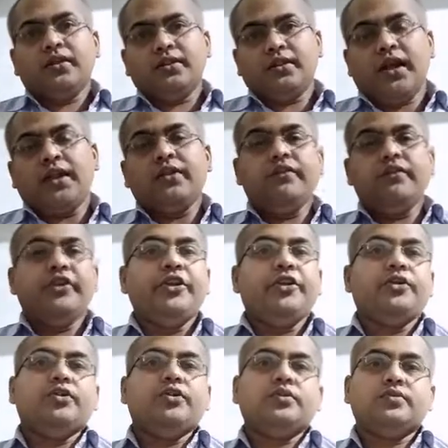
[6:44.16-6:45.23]
that
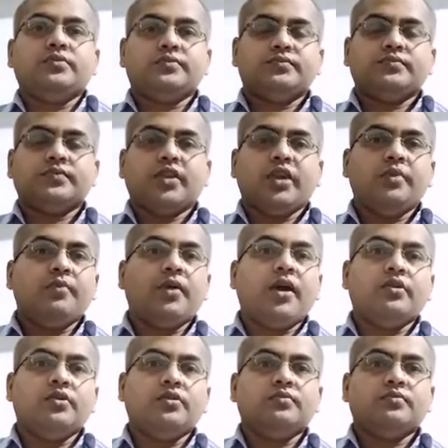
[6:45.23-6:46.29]
window in my
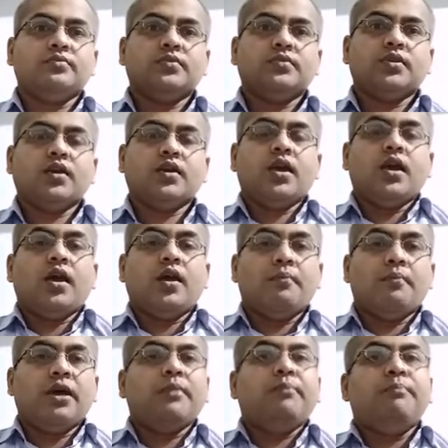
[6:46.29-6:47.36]
room,
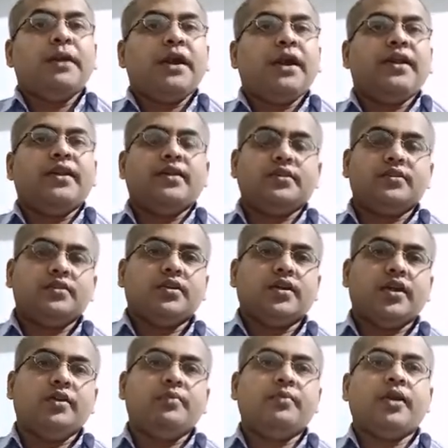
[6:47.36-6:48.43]
my bed
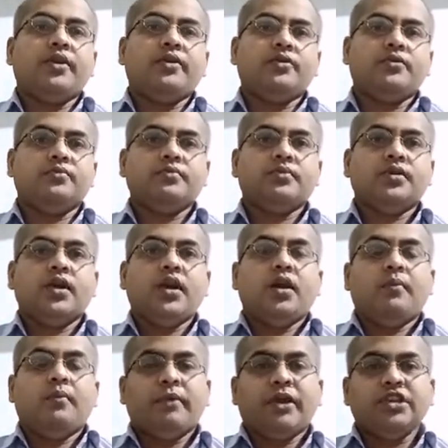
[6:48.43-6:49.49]
in my room,
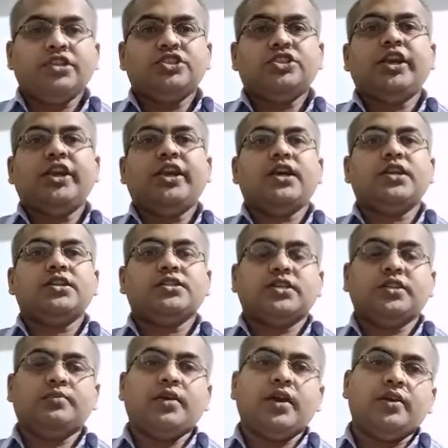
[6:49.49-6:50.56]
my chairs
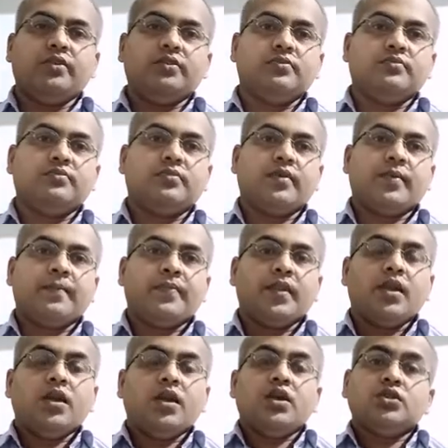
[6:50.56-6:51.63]
in my room.
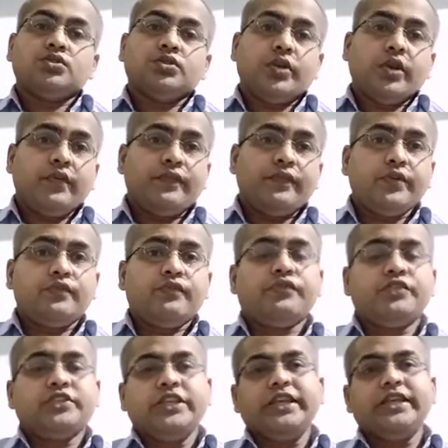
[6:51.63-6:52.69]
So if you
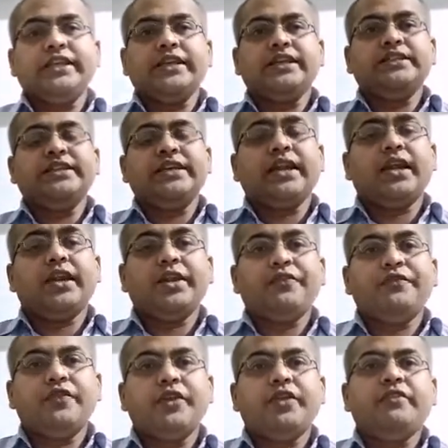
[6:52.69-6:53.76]
see there are
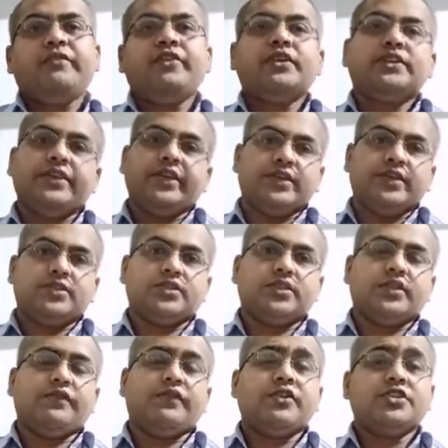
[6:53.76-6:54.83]
different things,
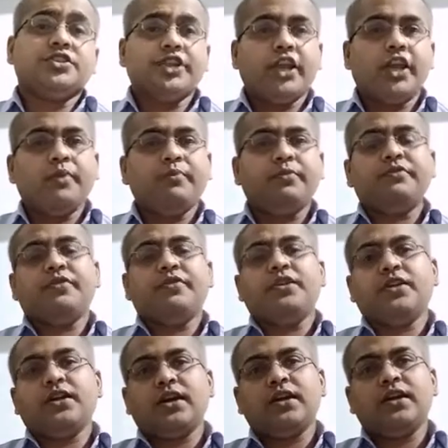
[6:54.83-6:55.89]
different shape,
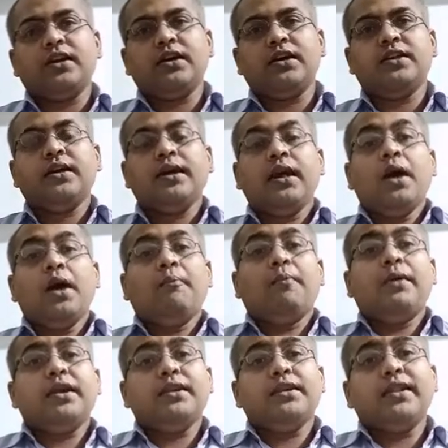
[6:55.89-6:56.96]
different color,
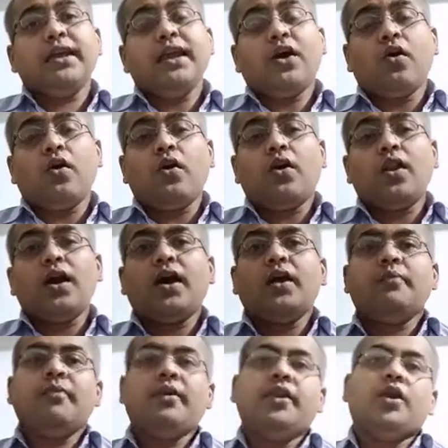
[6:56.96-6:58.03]
but they all are
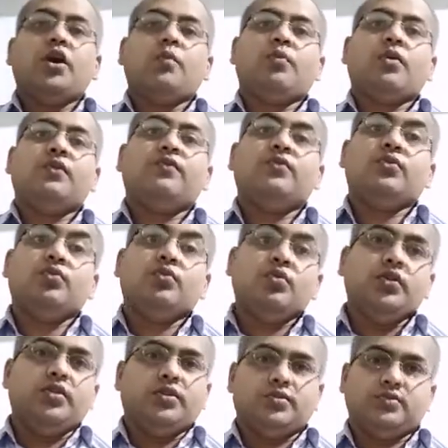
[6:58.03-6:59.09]
made up of
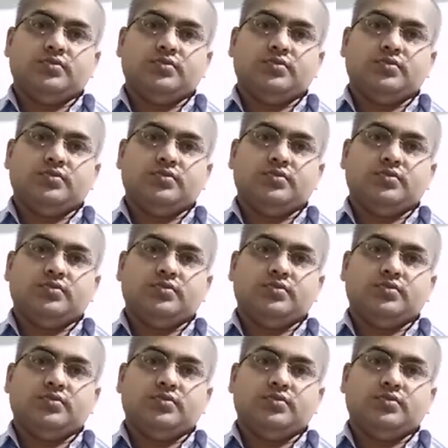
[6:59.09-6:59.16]
wood.